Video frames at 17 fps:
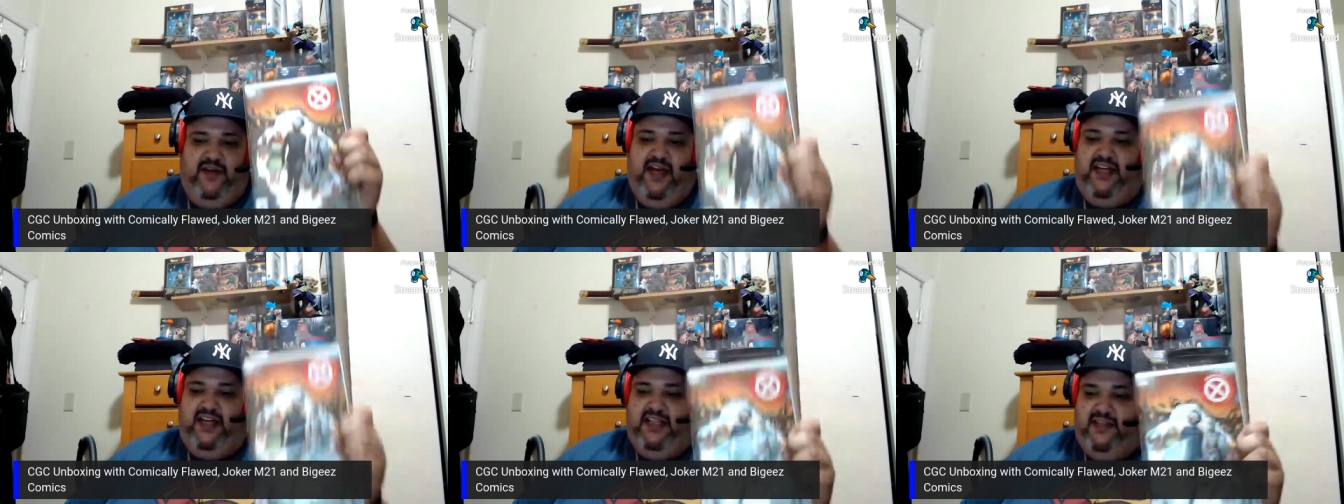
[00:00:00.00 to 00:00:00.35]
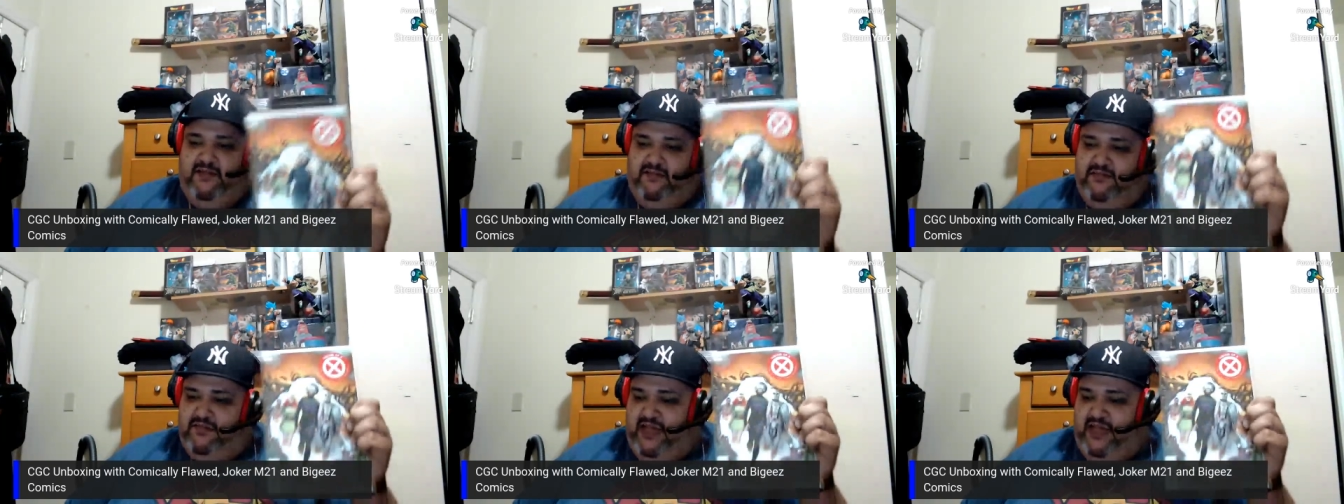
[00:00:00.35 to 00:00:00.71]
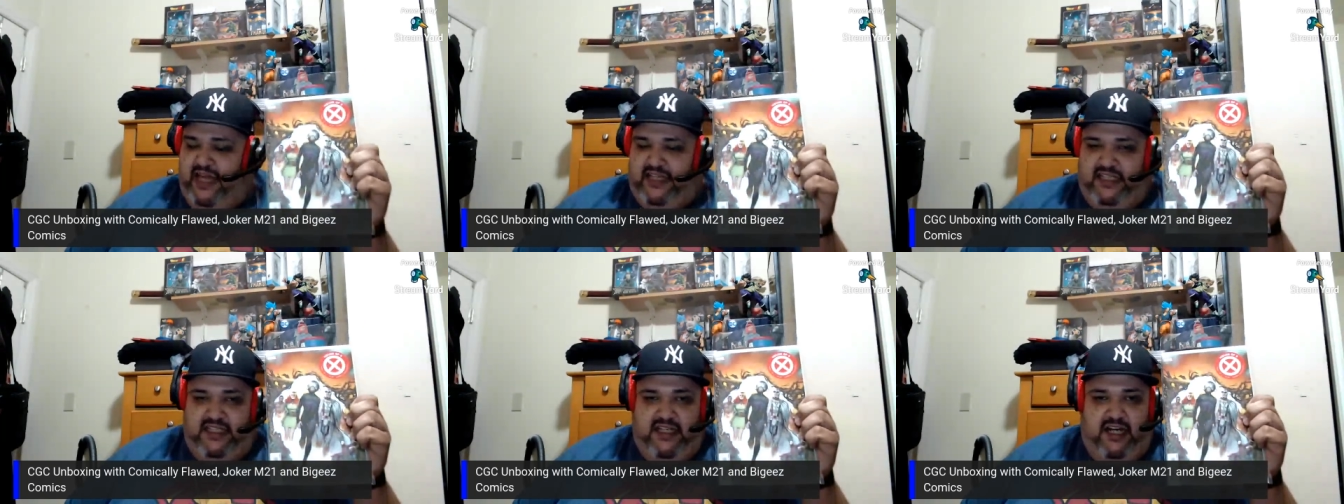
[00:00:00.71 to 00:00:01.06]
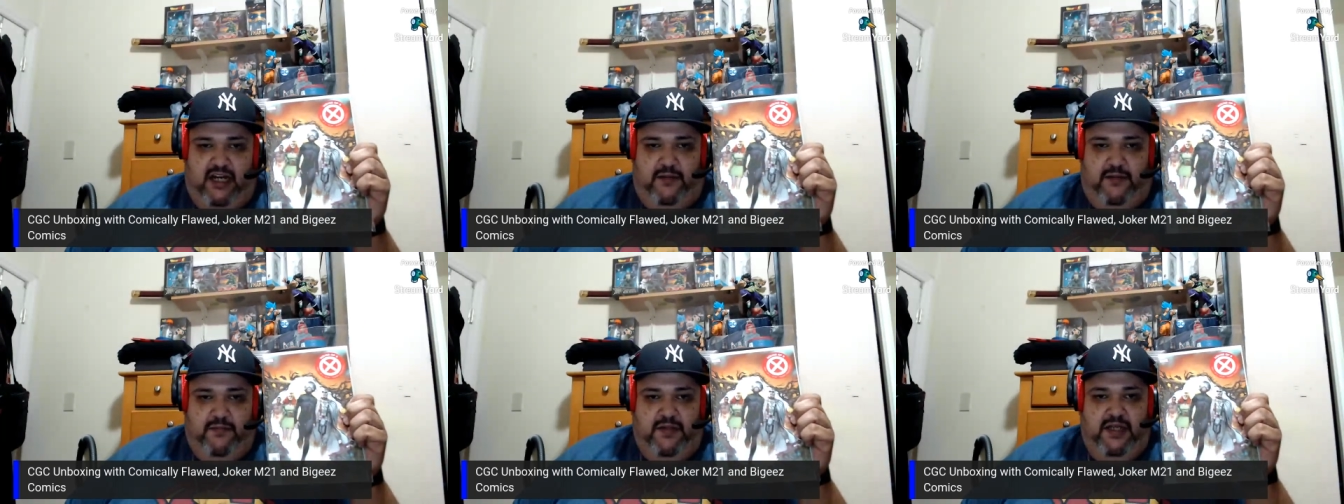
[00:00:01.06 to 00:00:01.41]
Any any
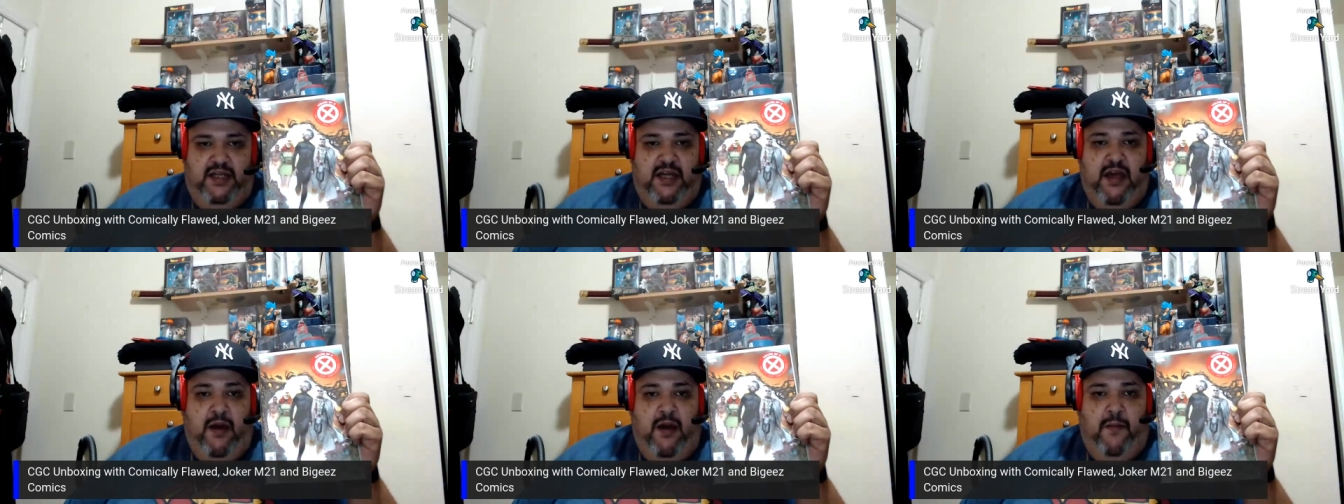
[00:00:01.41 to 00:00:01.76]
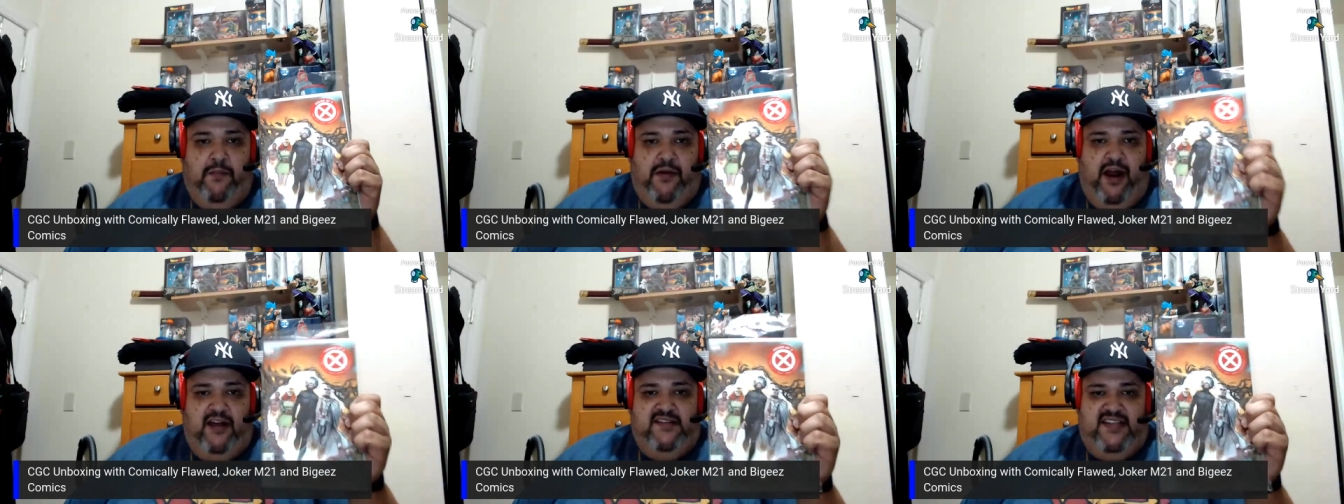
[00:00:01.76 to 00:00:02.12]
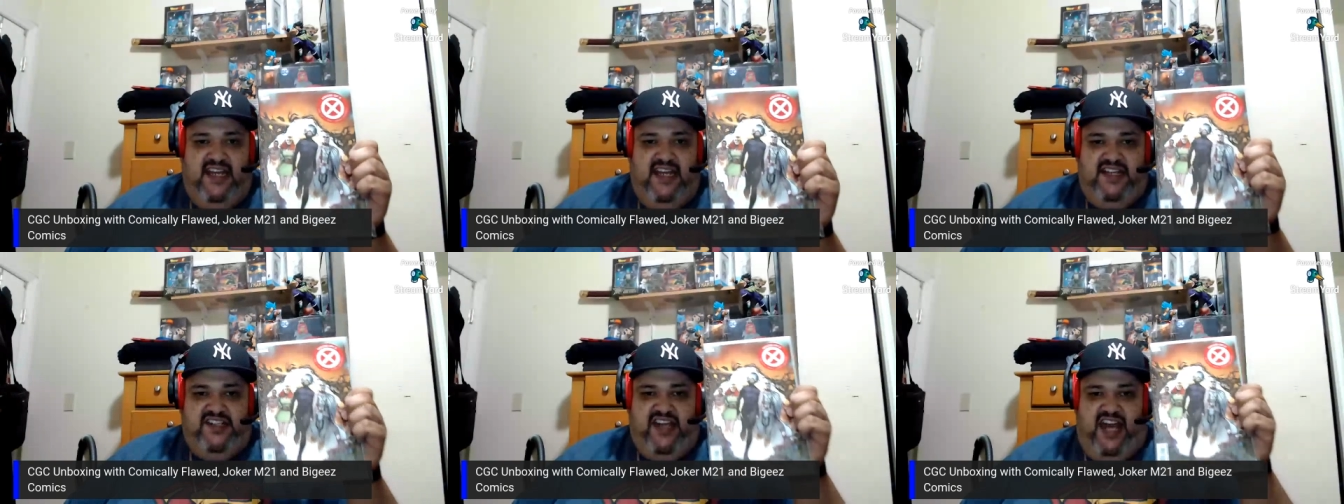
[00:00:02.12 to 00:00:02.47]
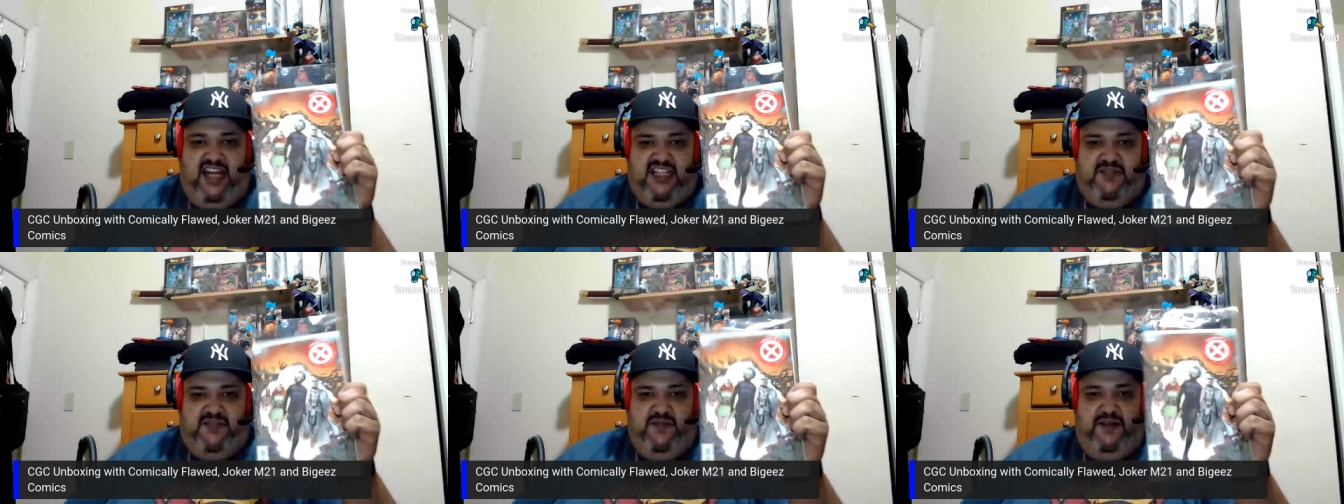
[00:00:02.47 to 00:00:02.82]
um Bronze Age
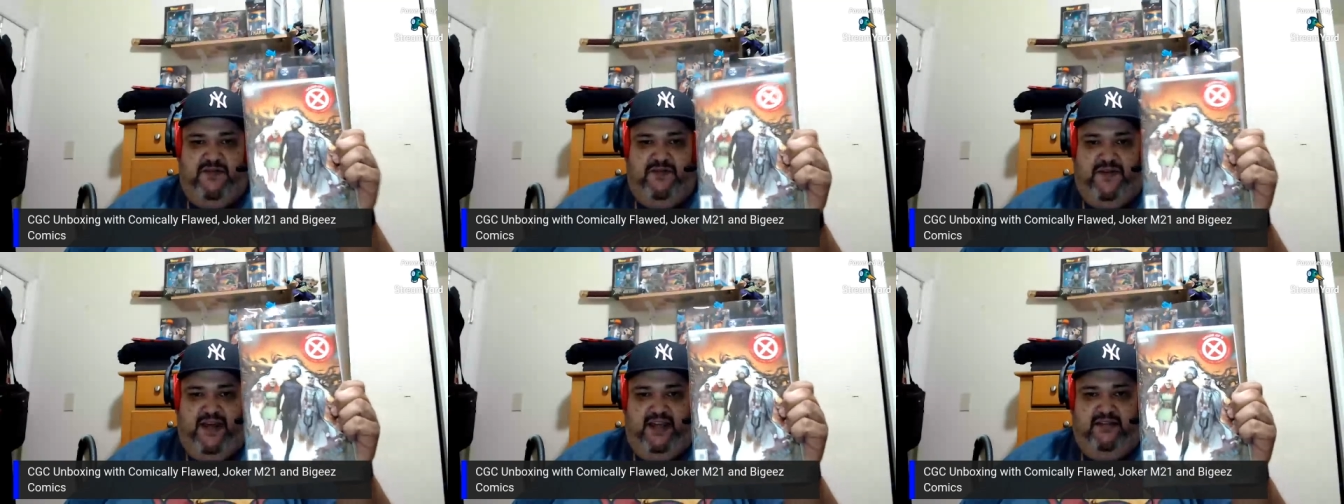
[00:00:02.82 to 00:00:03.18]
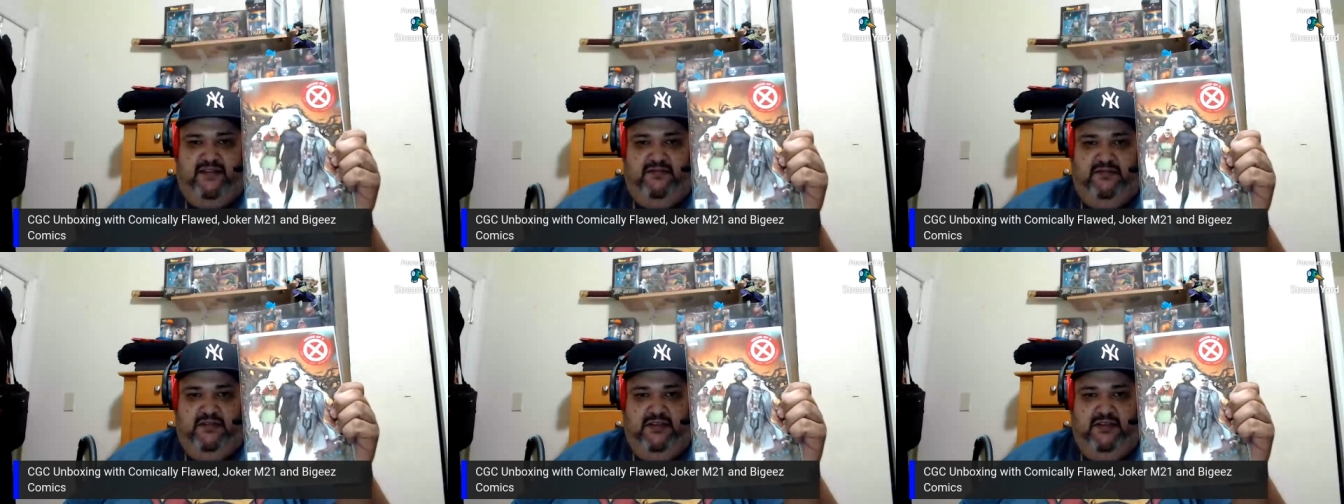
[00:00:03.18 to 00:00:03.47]
X Men fan,